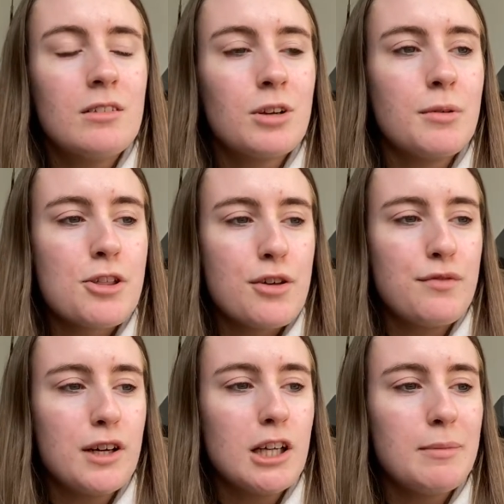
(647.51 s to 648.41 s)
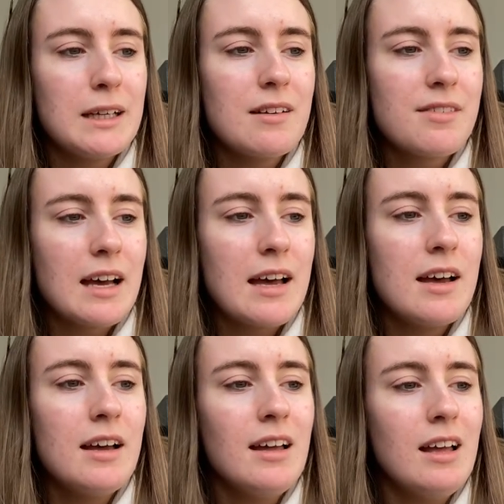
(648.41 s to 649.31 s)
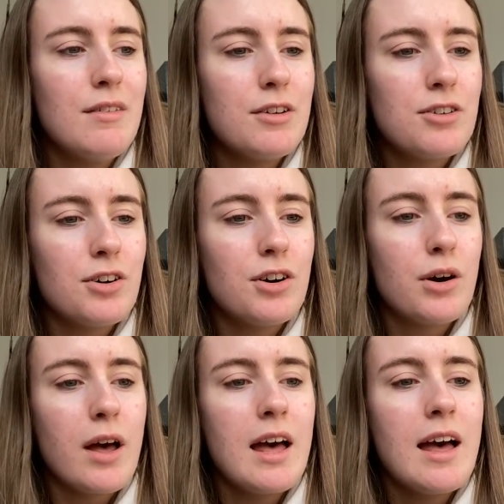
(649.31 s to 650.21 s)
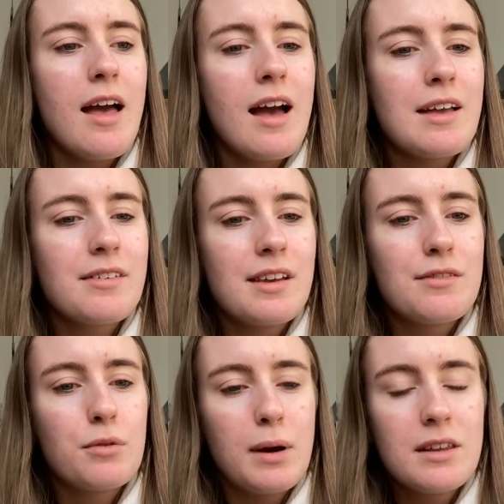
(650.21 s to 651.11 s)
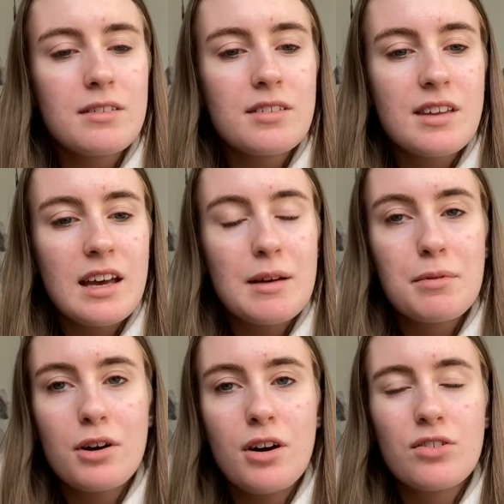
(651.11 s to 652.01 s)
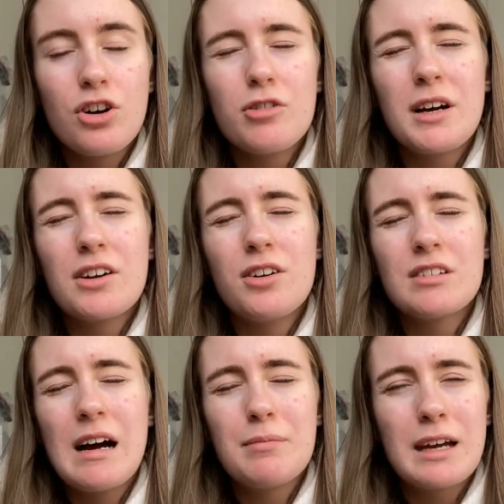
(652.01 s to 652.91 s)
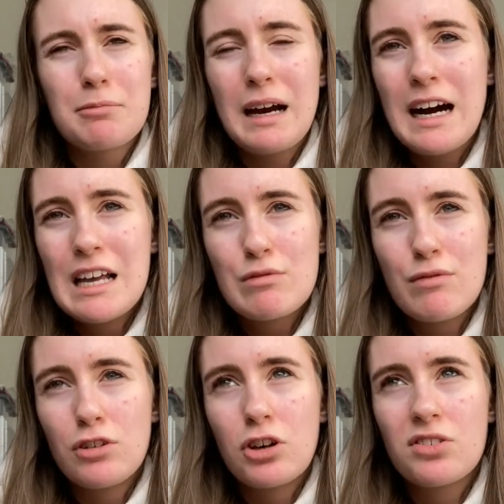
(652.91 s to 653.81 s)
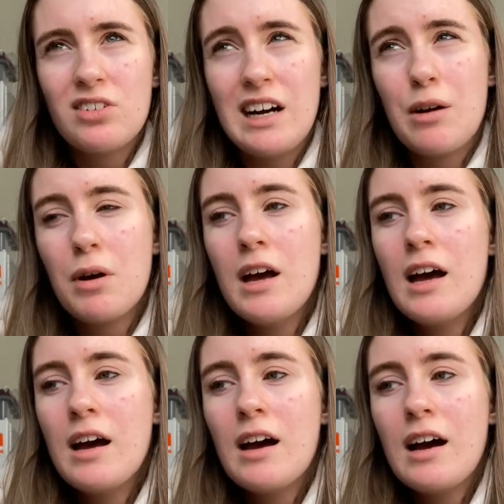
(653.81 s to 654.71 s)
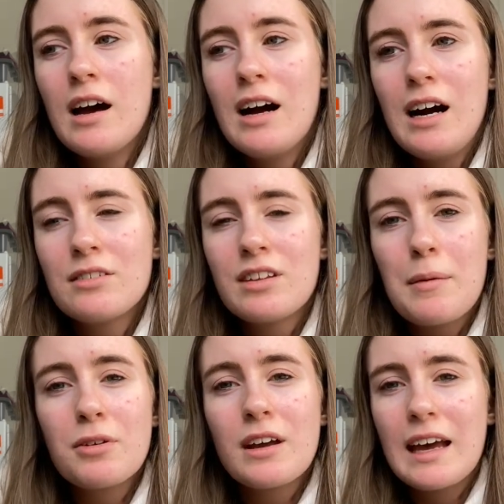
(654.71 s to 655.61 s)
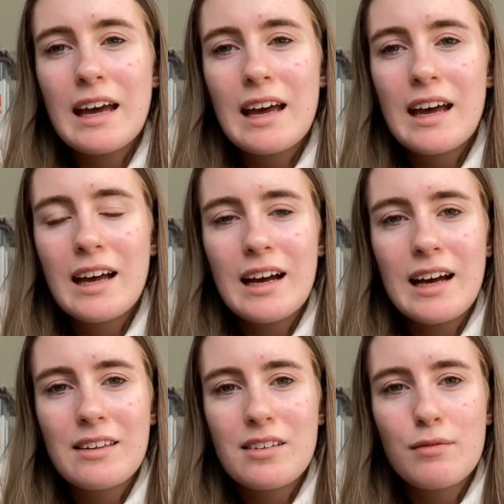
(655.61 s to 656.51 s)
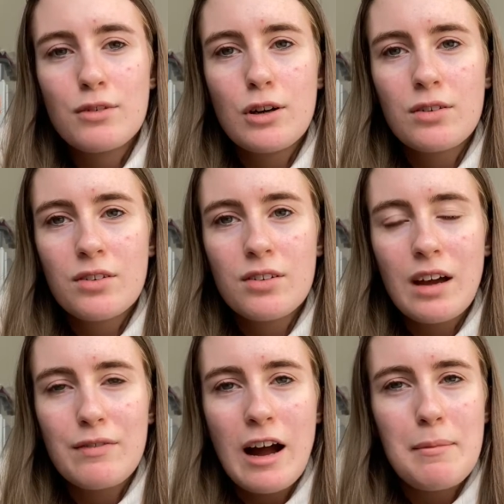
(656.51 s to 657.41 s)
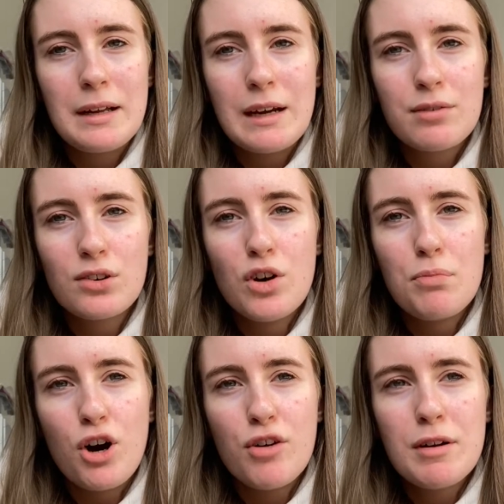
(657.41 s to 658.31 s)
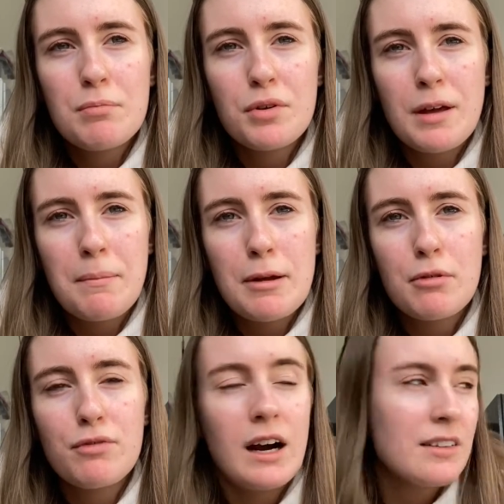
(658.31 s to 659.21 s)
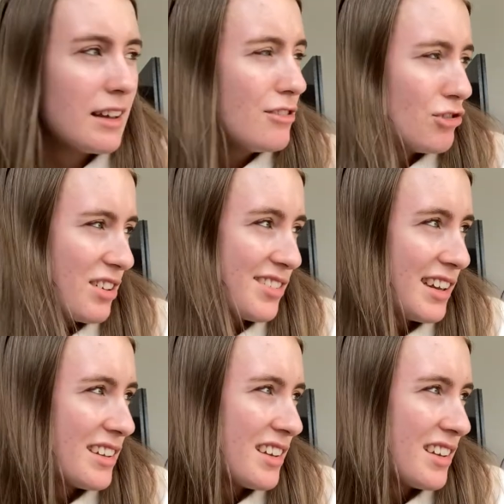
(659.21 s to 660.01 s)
gonna watch a film. I need to get a video edited for Wednesday because oh my god, I'm like behind with vlogs now. I just absolutely hate editing vlogs because I find my life so boring, but then people find it interesting.